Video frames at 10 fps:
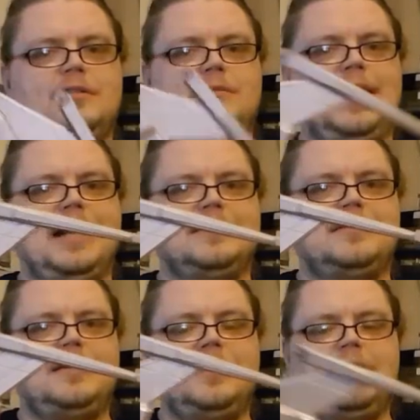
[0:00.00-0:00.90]
2
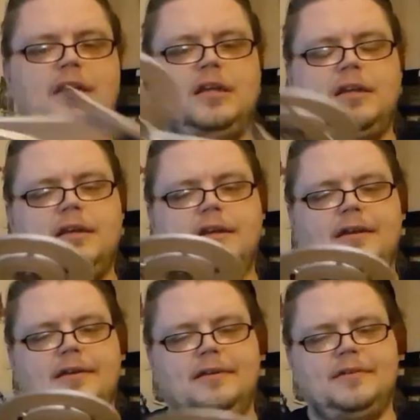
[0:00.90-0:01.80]
lines.
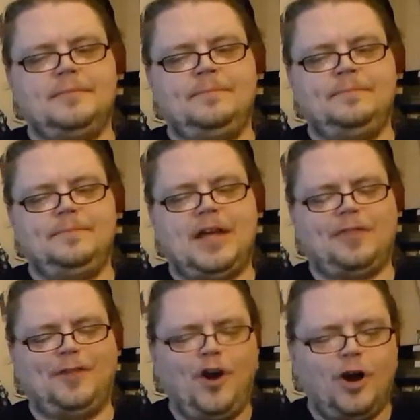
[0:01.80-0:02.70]
I
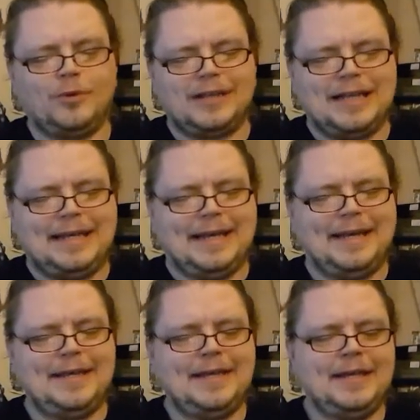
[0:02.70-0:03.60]
thought I would like
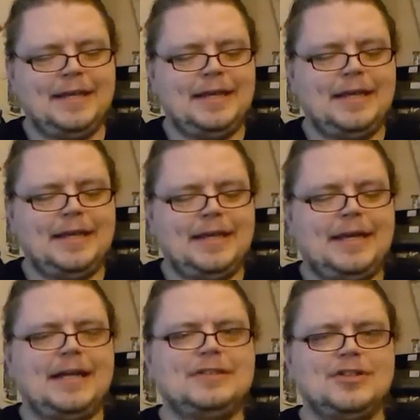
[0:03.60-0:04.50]
it.
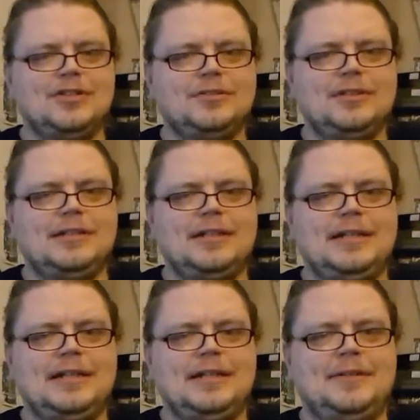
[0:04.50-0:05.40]
I don't.
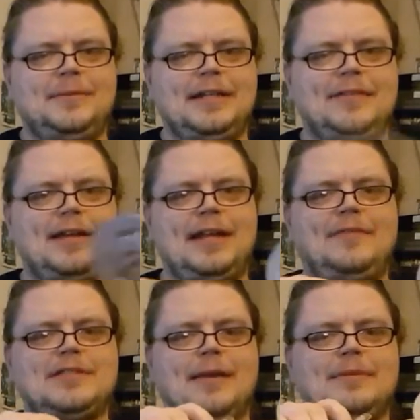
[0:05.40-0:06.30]
And
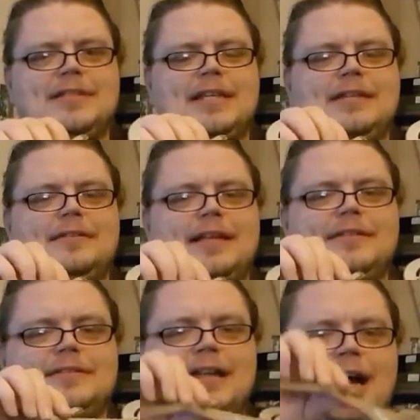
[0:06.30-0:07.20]
every time you see it,
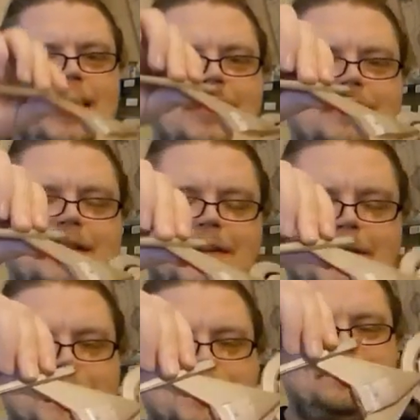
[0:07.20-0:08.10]
like, start it
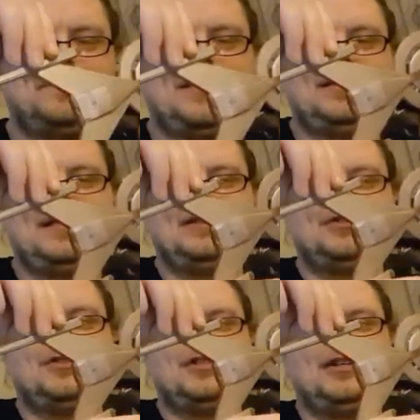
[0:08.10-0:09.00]
in the
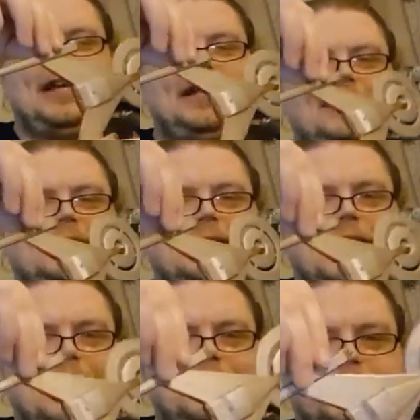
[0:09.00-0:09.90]
show, it
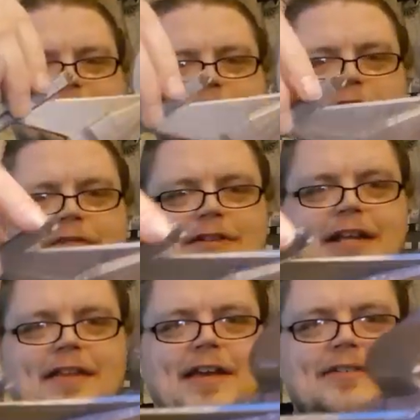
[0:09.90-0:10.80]
kind of does manoeuvres
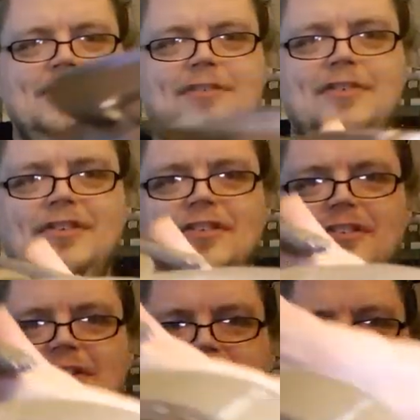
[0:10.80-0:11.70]
like this,
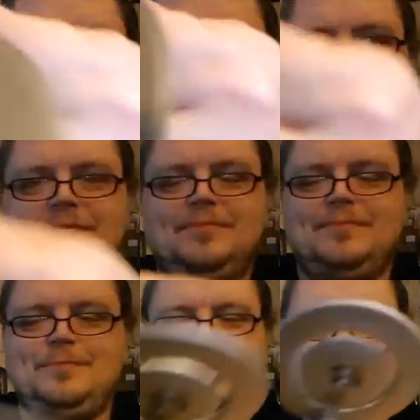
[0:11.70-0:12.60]
you know, and it's
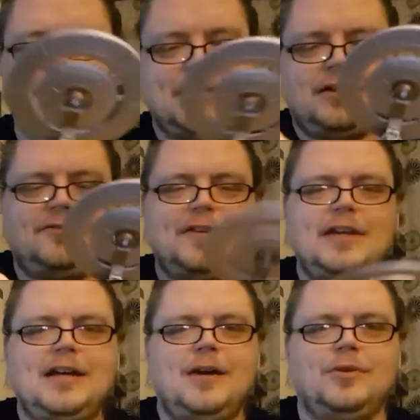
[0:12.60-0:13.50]
pissing me off.
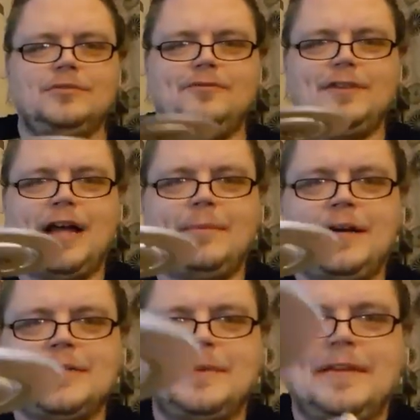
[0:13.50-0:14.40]
I want
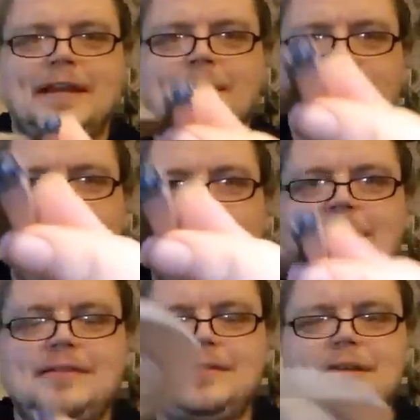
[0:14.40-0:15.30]
flybys by the camera like
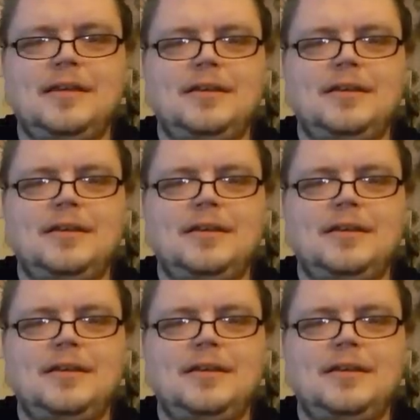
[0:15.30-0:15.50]
this,